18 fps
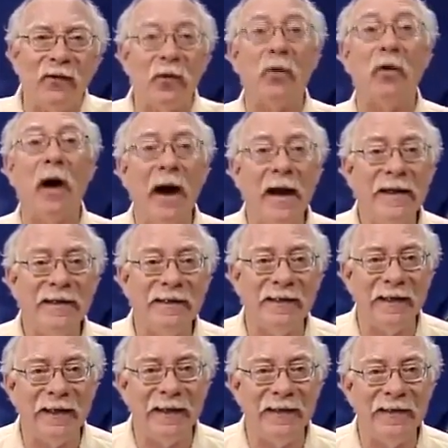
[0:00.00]

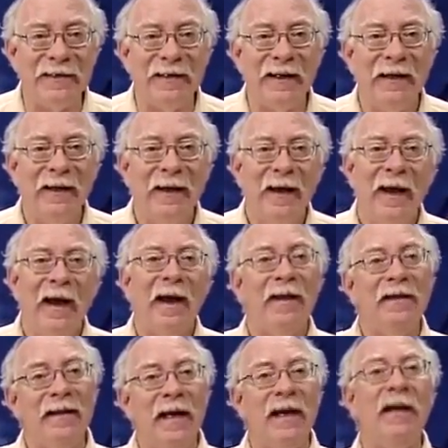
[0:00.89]
crises
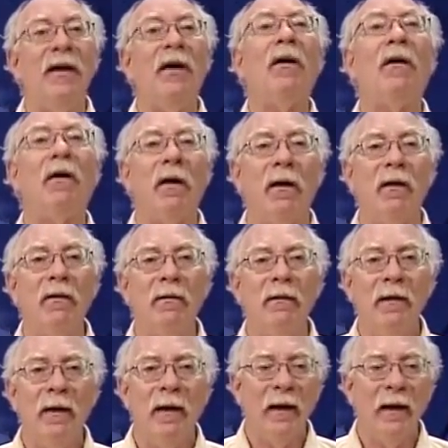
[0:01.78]
in the euro